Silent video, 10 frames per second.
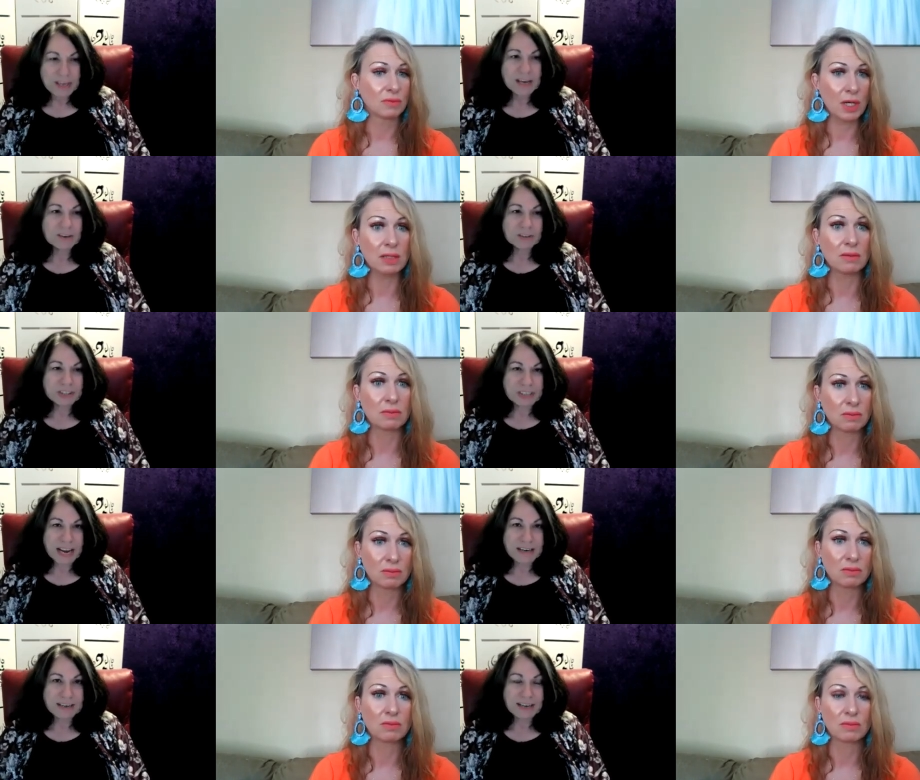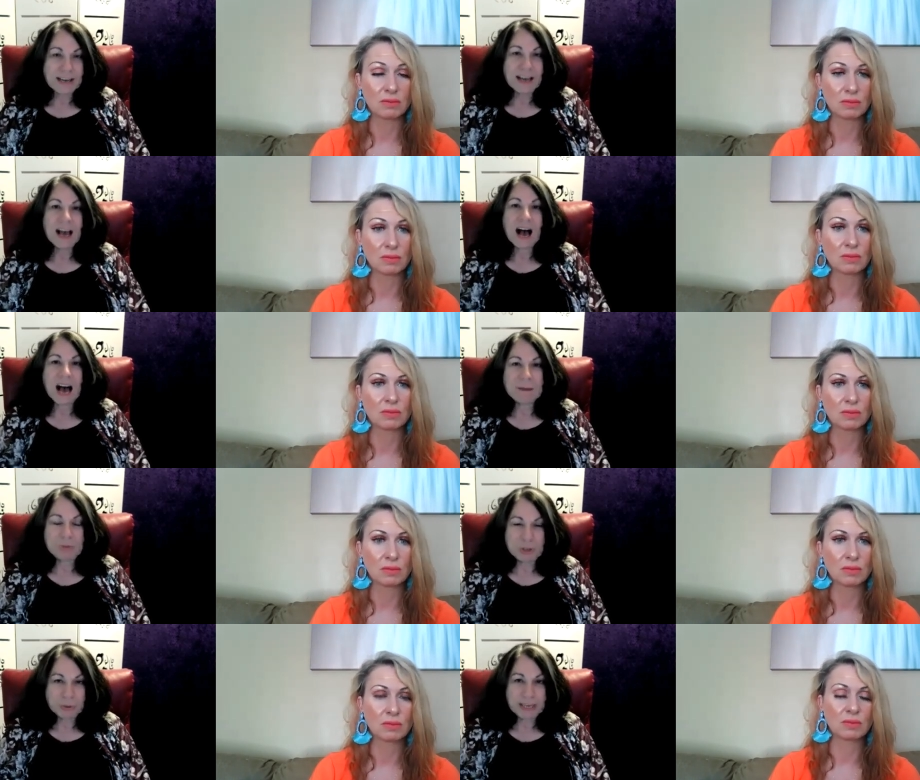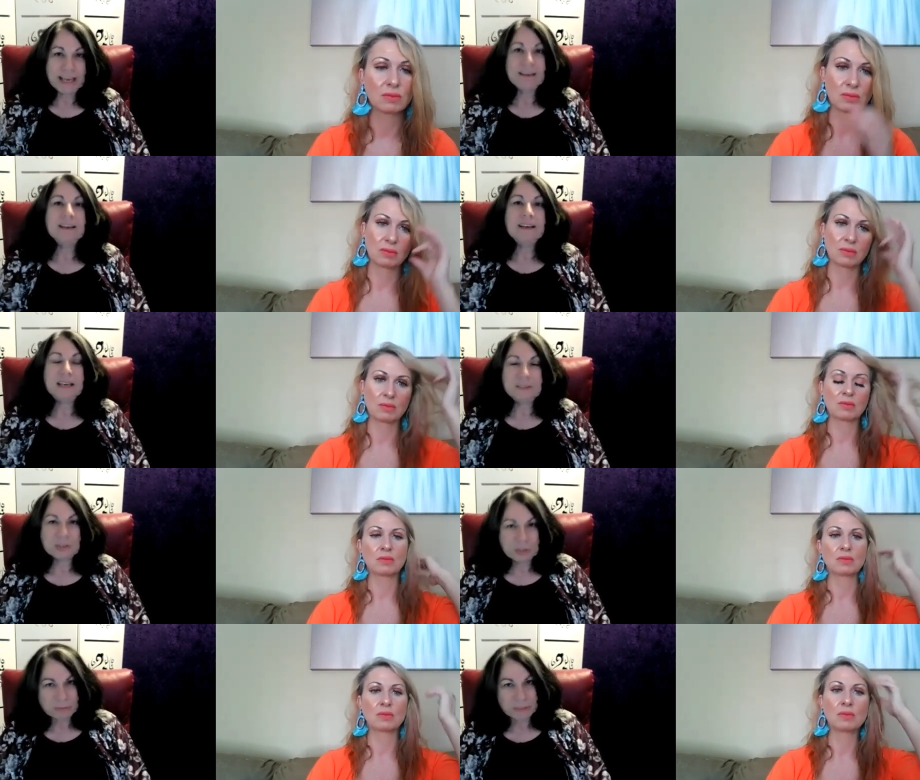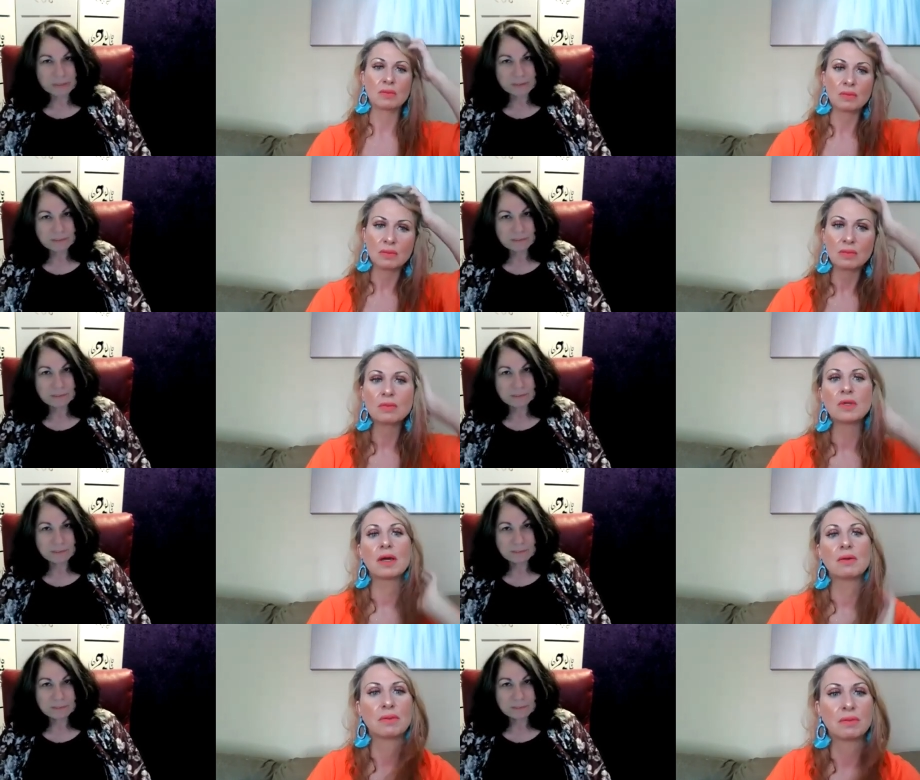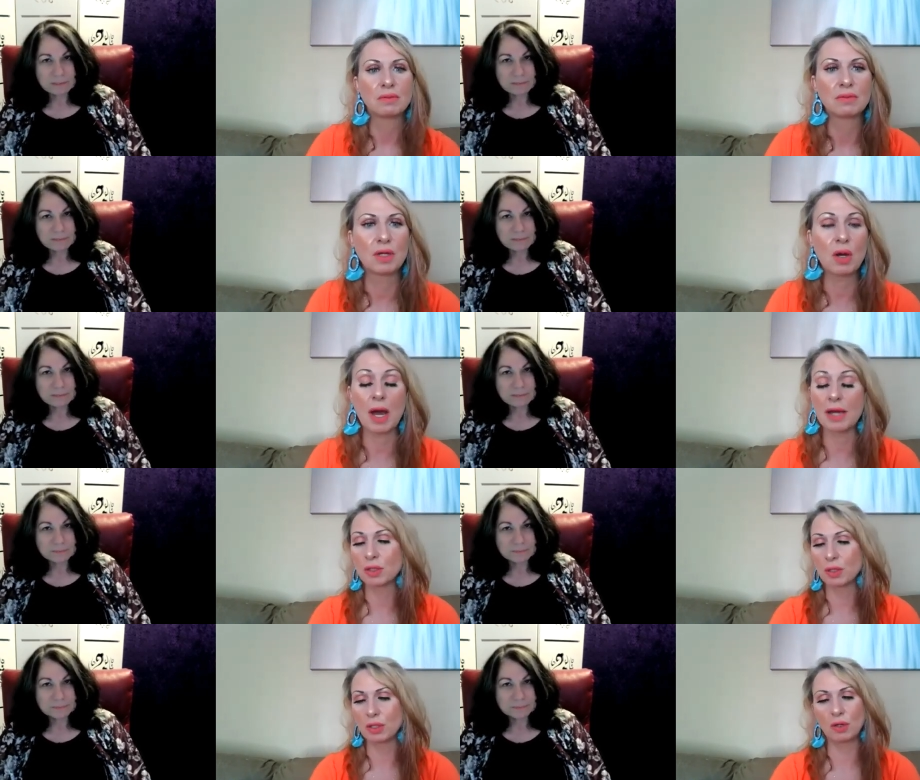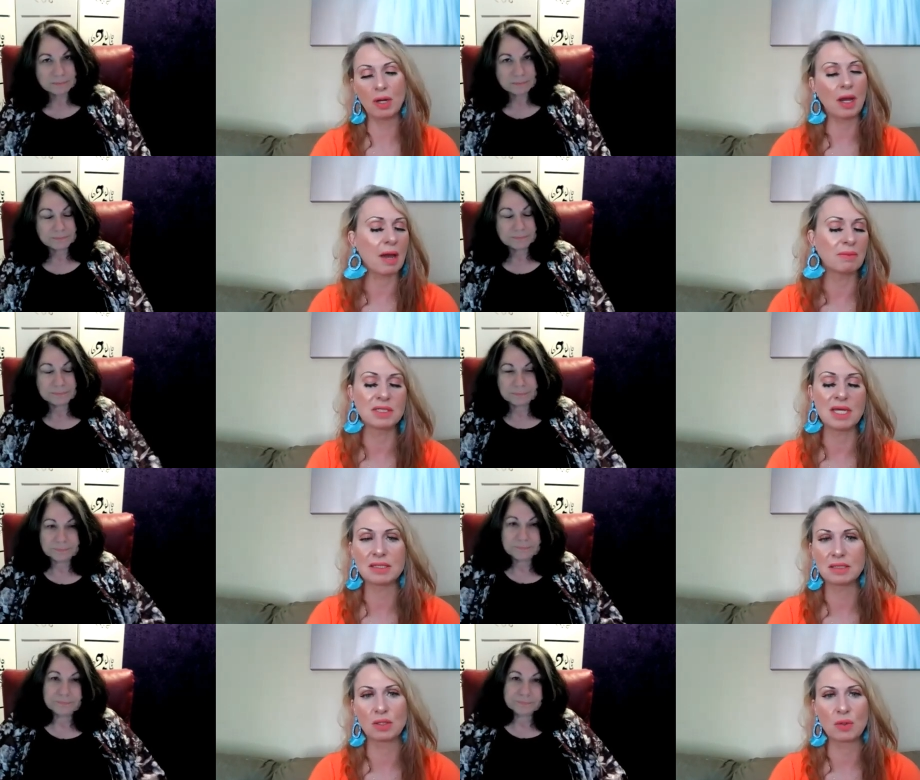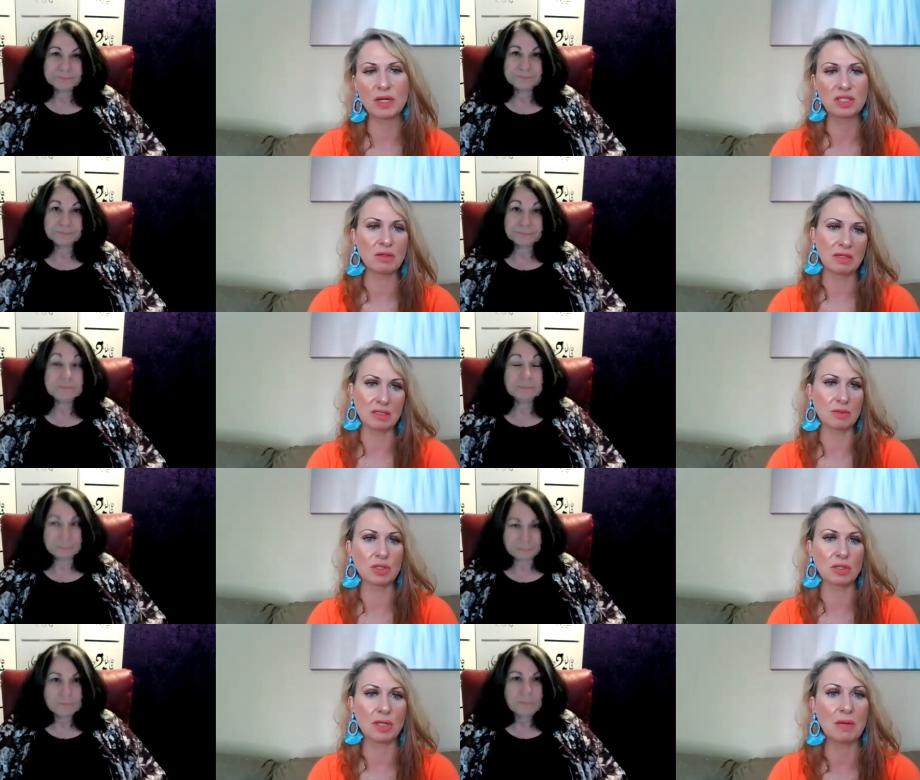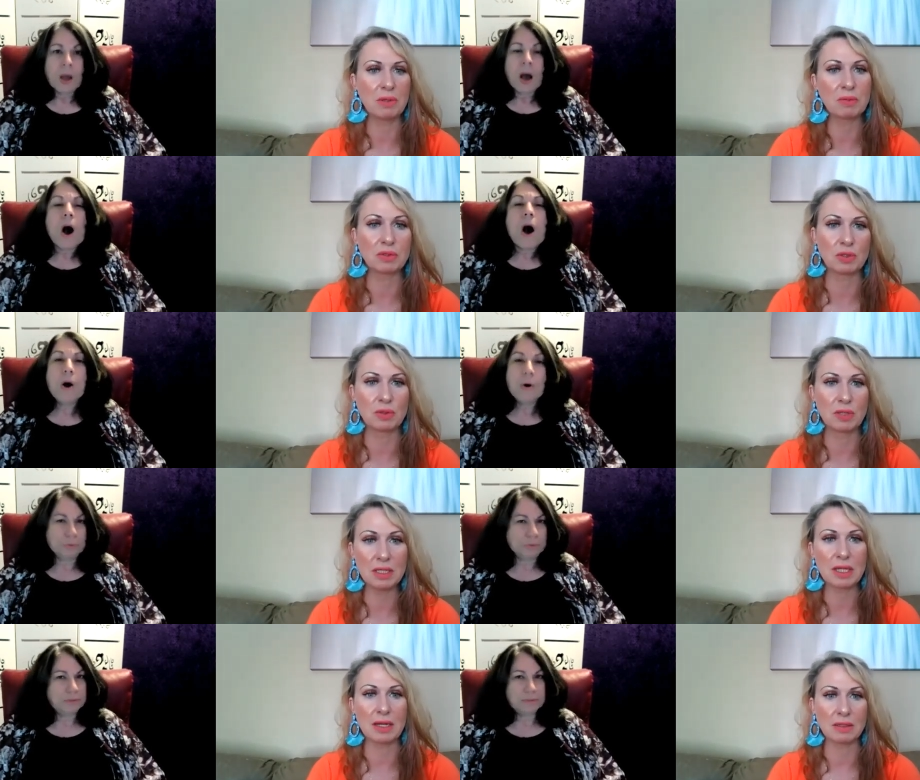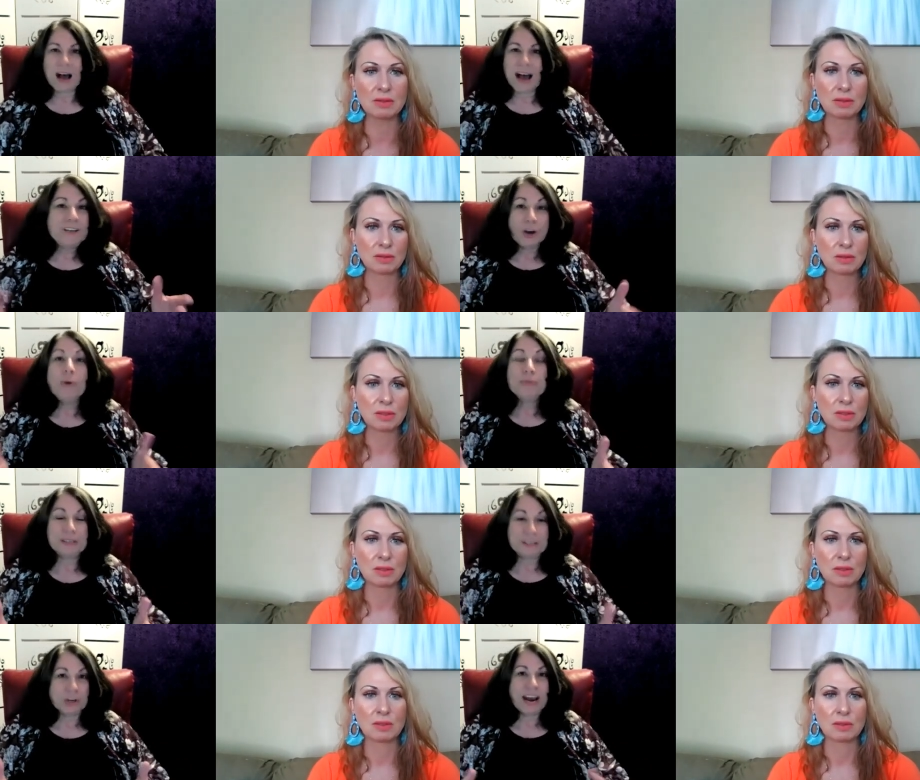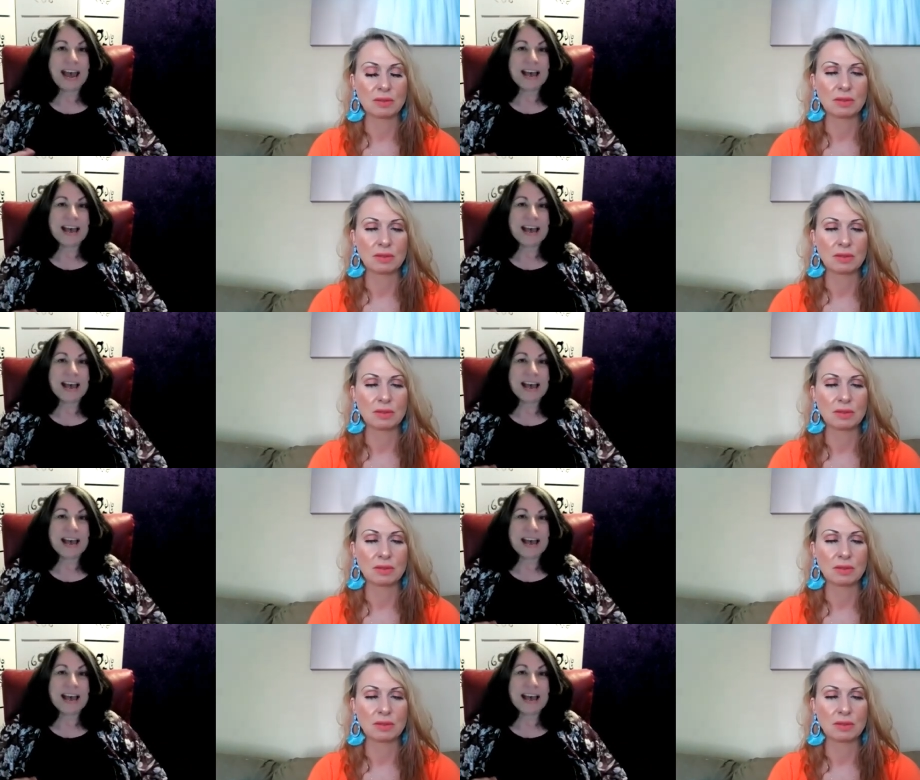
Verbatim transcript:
Speaker 1: right. with the understanding I'm doing it in service?
Speaker 2: Yeah. No, I totally agree. I'm just asking the question because I'm sure a lot of people do. Oh,
Speaker 1: I know that you're